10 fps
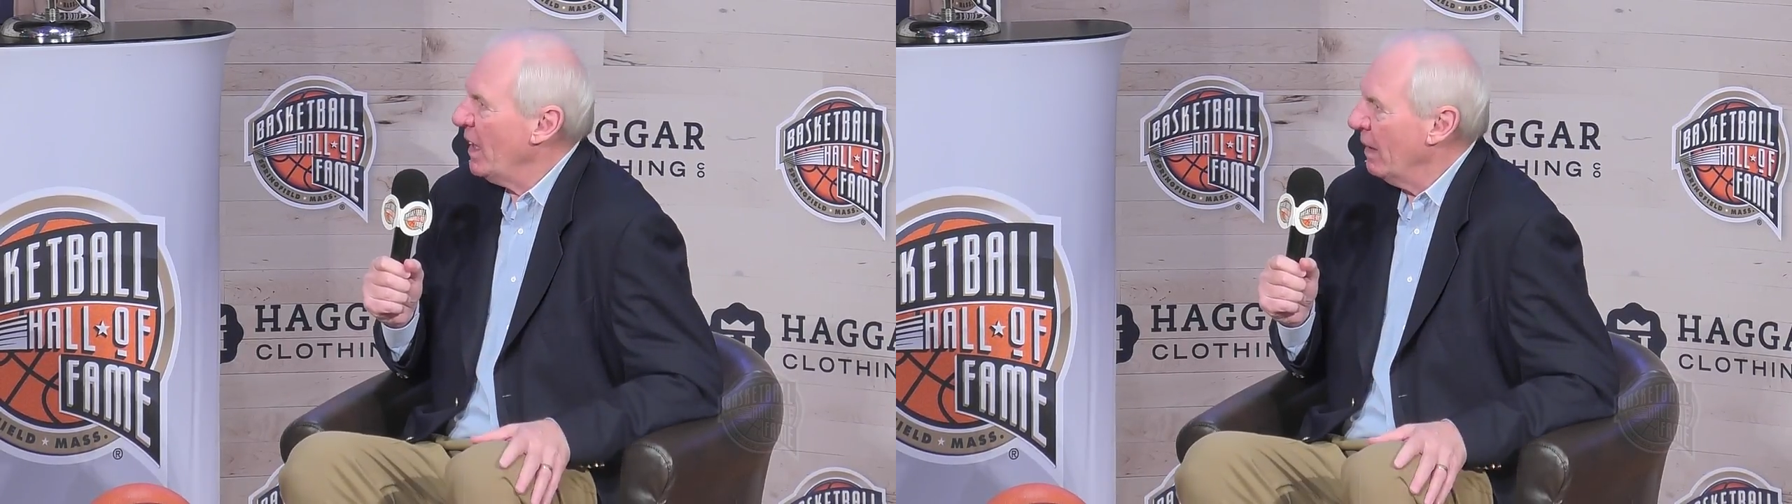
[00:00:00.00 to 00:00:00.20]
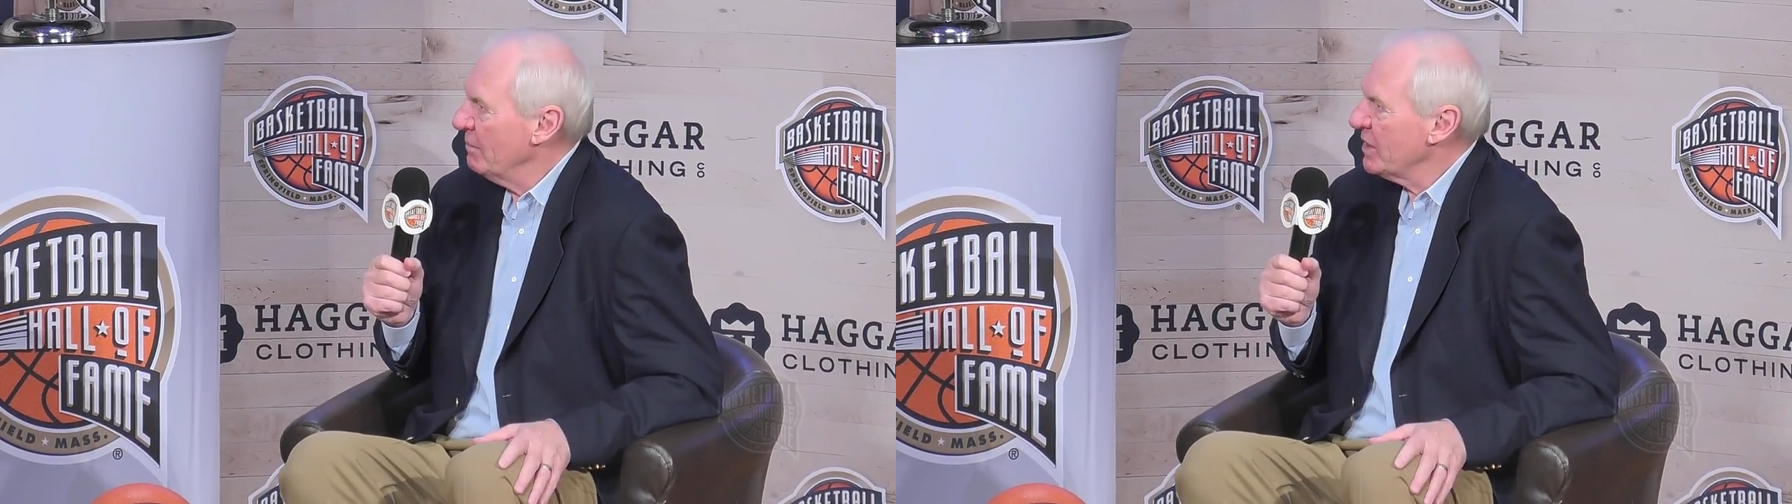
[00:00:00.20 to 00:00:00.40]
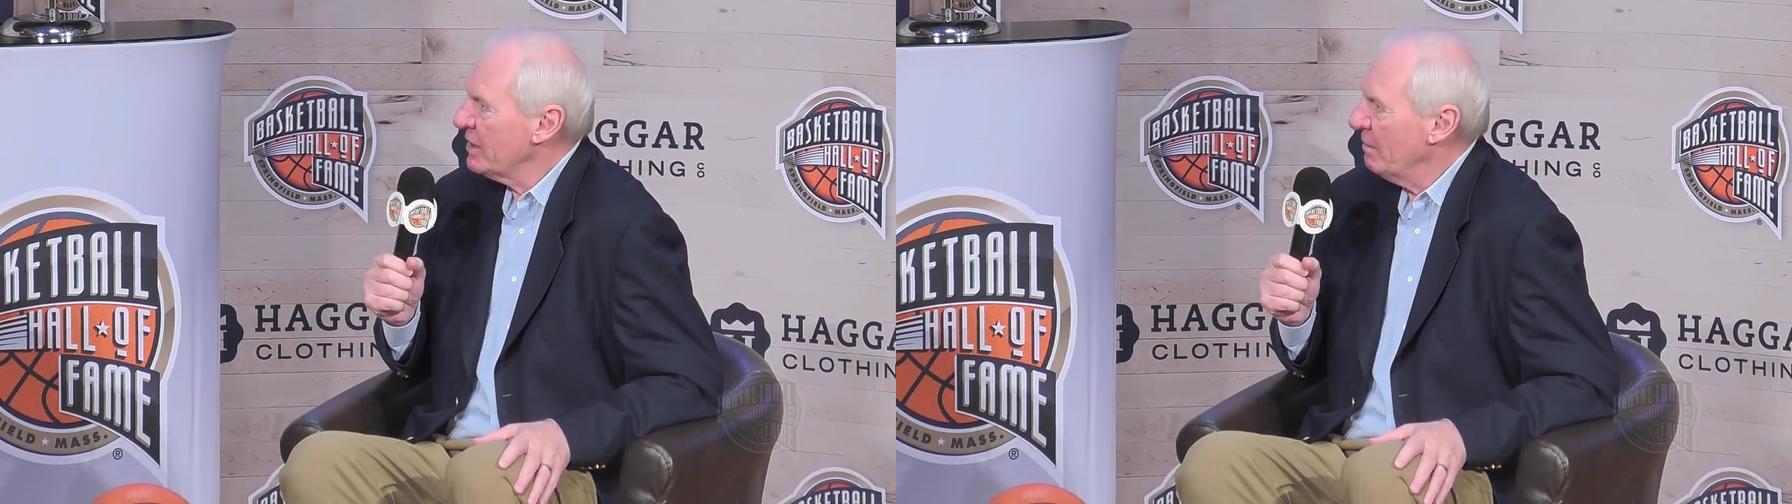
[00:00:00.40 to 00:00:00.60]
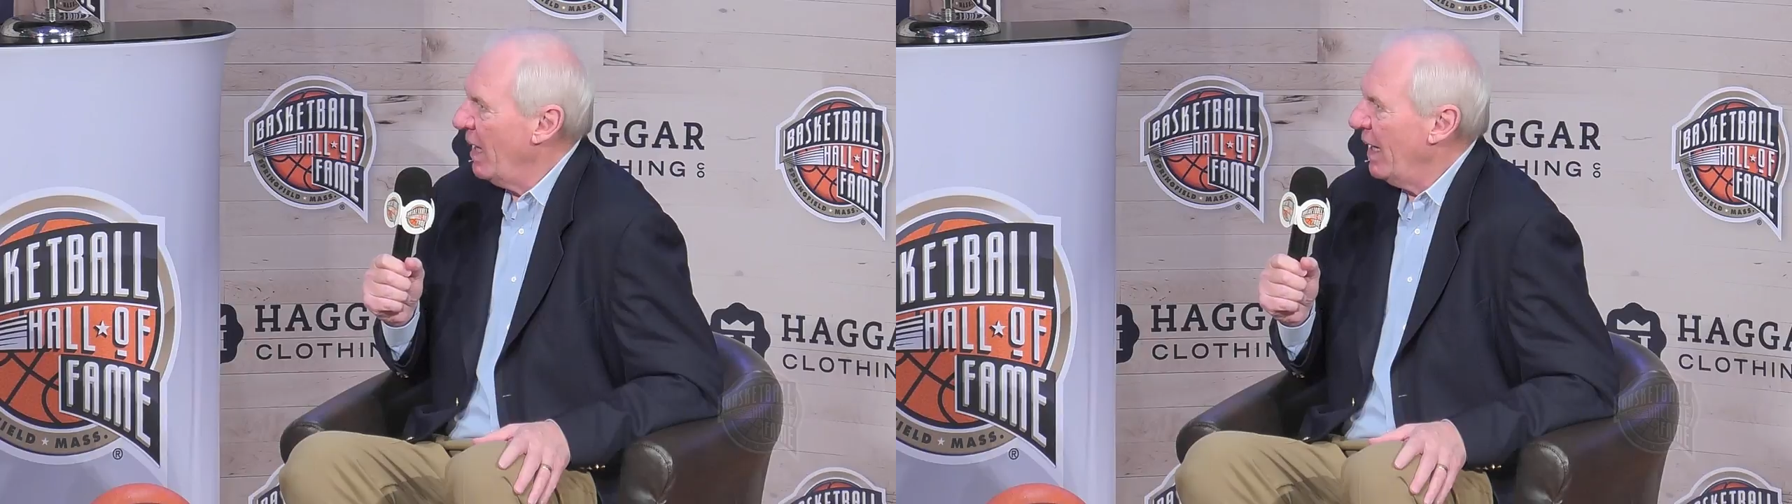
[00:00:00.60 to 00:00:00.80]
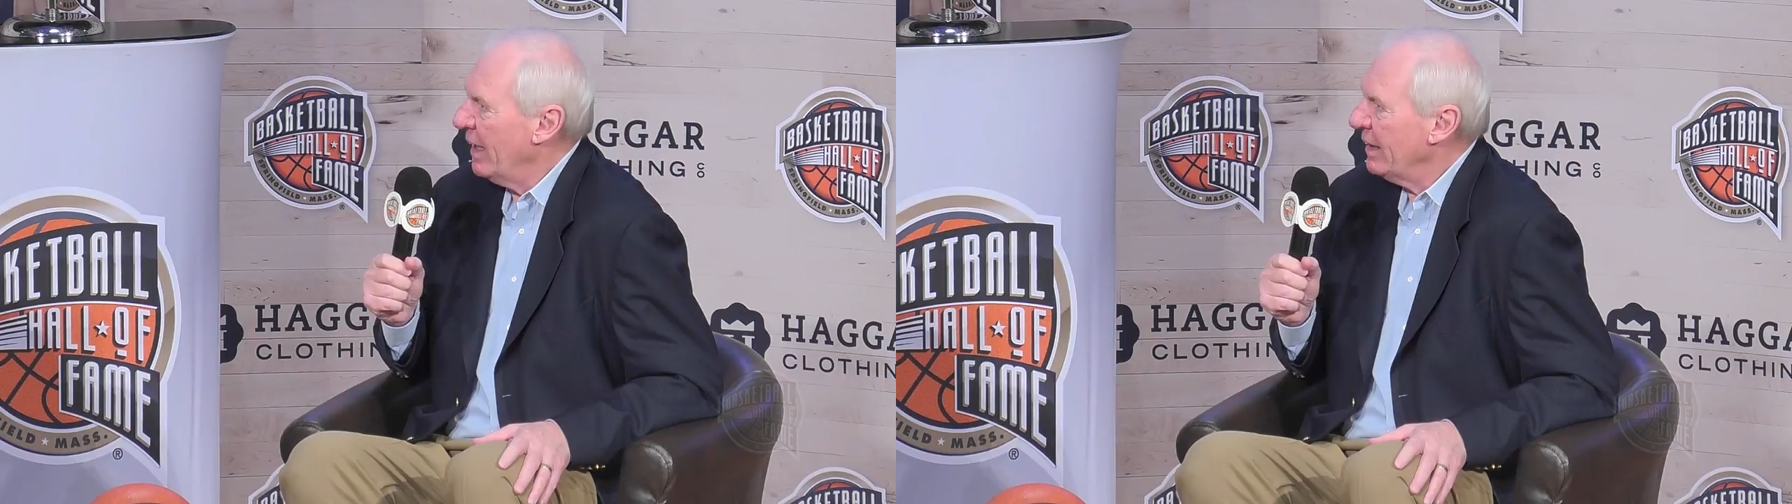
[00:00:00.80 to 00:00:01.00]
comes to
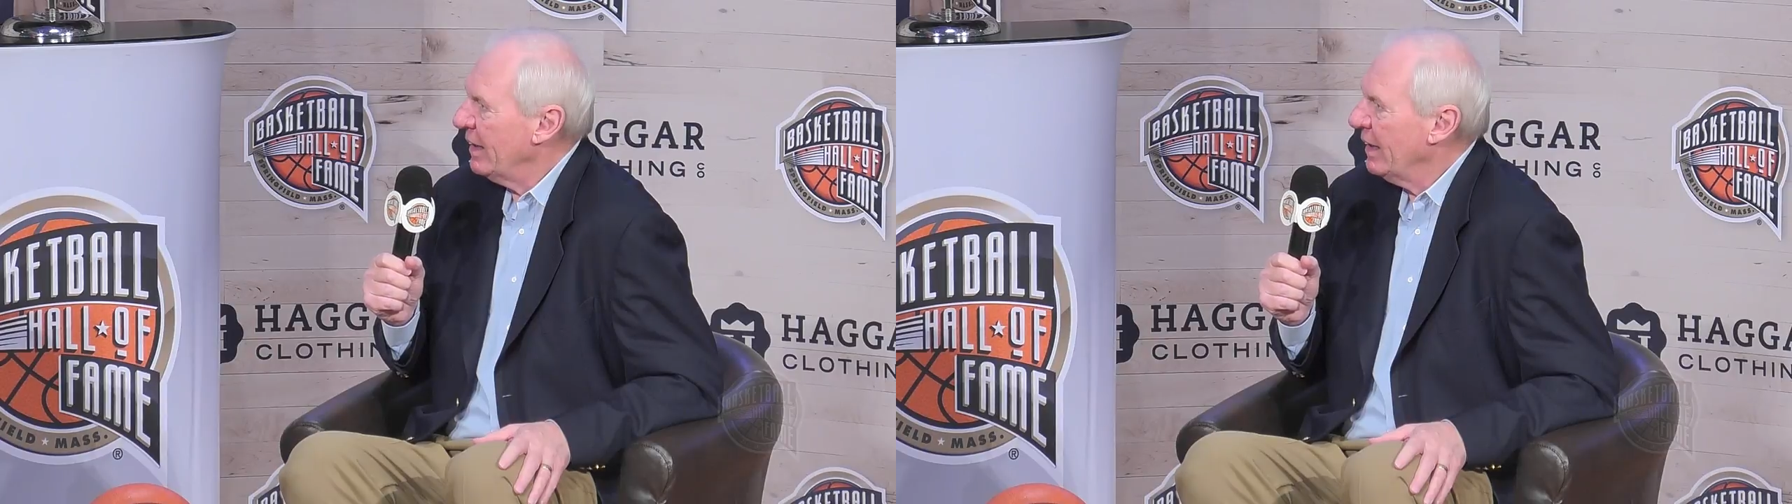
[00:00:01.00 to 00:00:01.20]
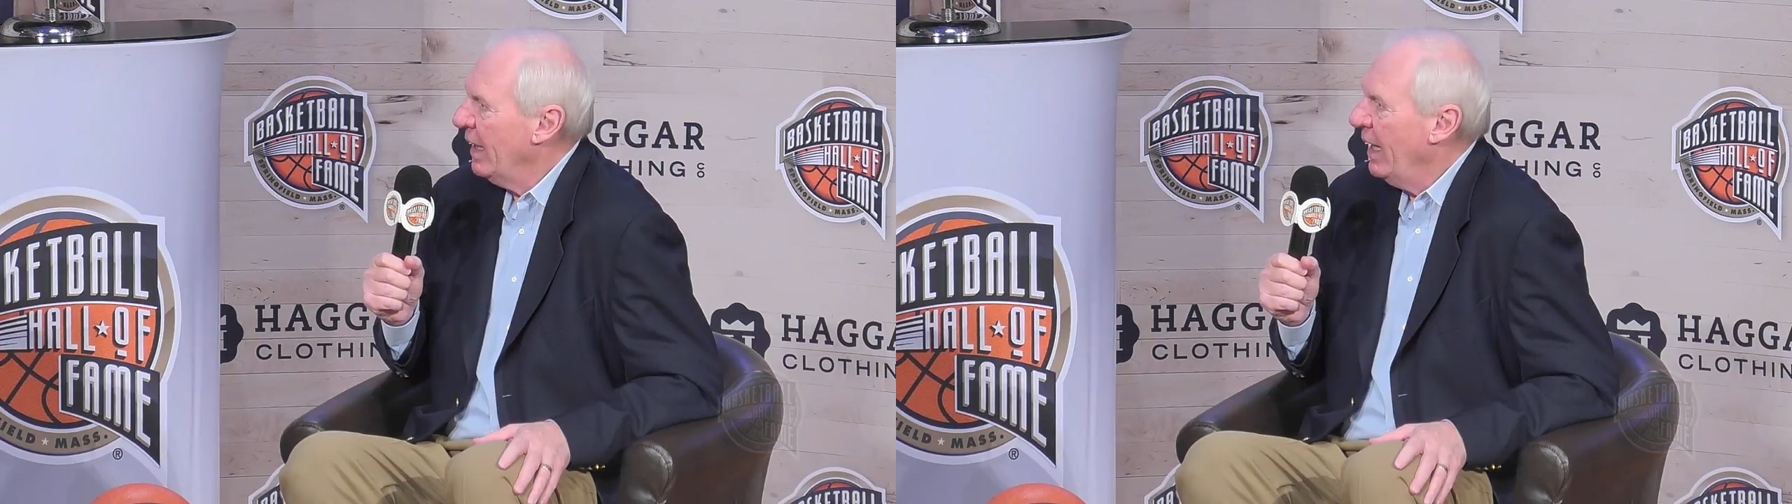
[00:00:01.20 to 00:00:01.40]
mind.